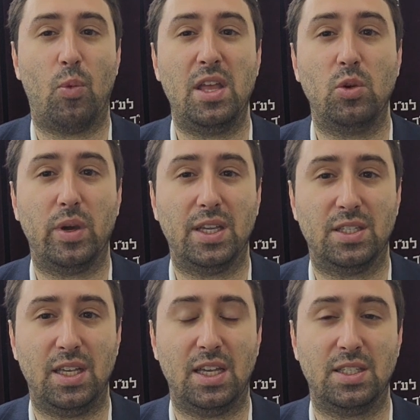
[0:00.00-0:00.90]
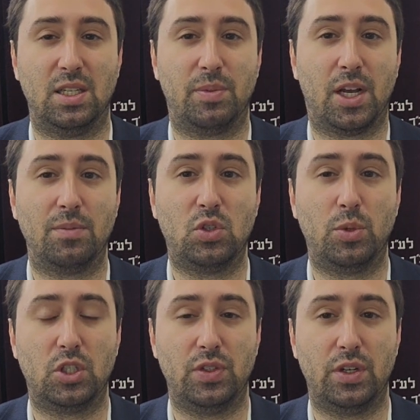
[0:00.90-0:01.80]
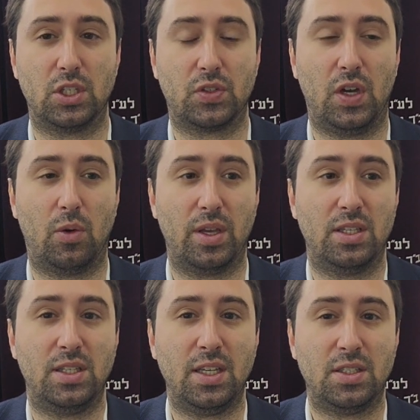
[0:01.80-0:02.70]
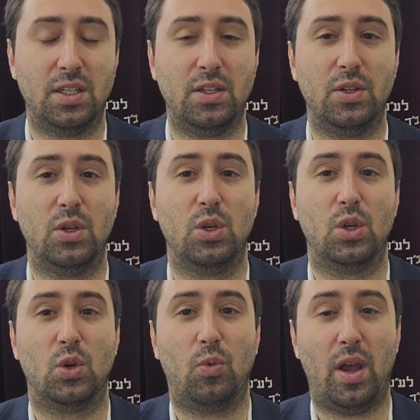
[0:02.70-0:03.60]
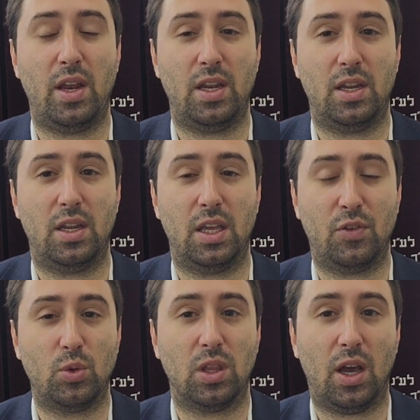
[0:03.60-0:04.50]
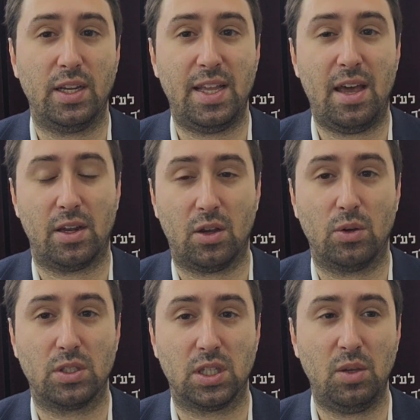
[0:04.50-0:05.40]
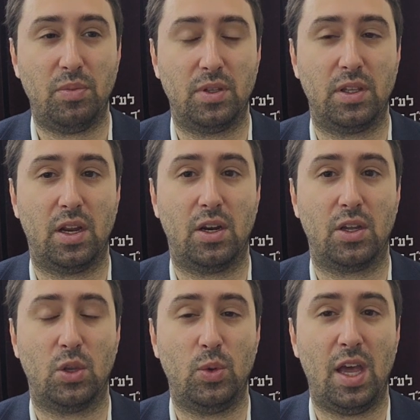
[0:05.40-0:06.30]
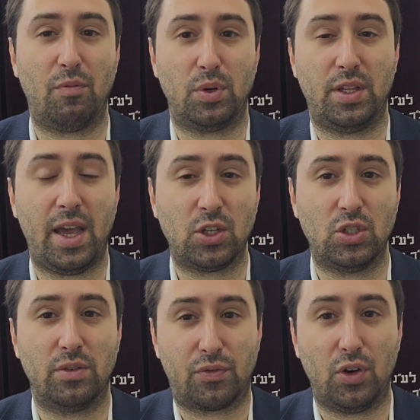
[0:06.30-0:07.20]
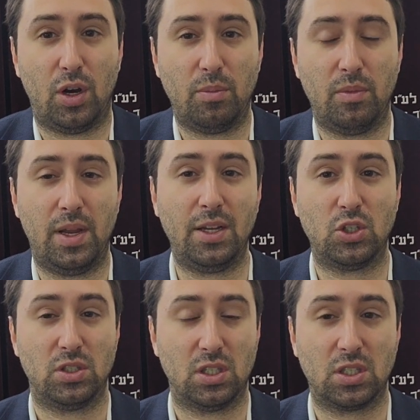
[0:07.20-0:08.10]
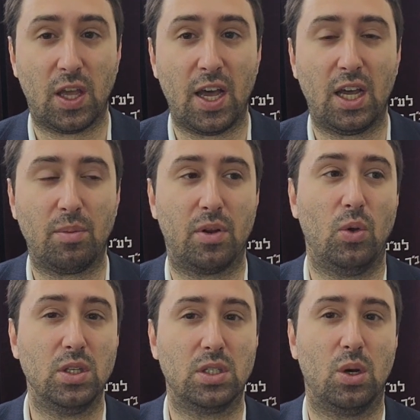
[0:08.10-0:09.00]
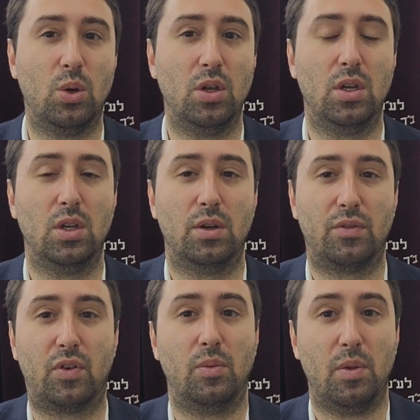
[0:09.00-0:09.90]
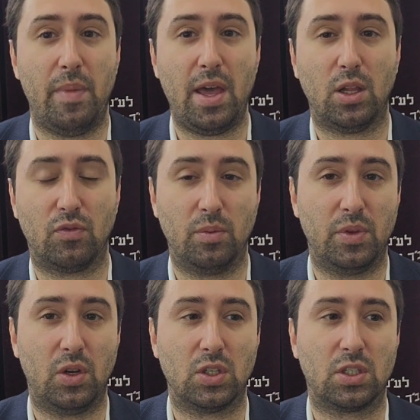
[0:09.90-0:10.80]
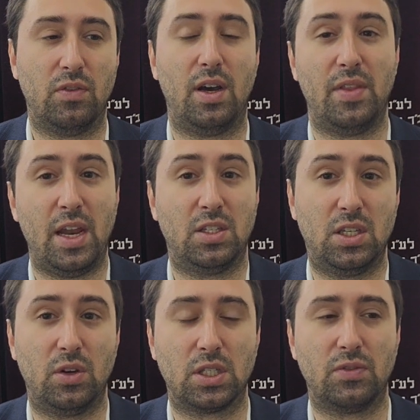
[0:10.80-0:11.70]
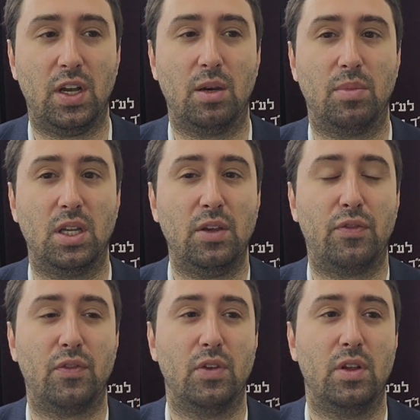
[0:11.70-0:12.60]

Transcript: when do we assess that it becomes too much of the diras kva? We assess it when, if you lie down and go sleep in there, you'd have protection from not just the schach, but also from the metal, from the diras kva. Then it's diras kva. But if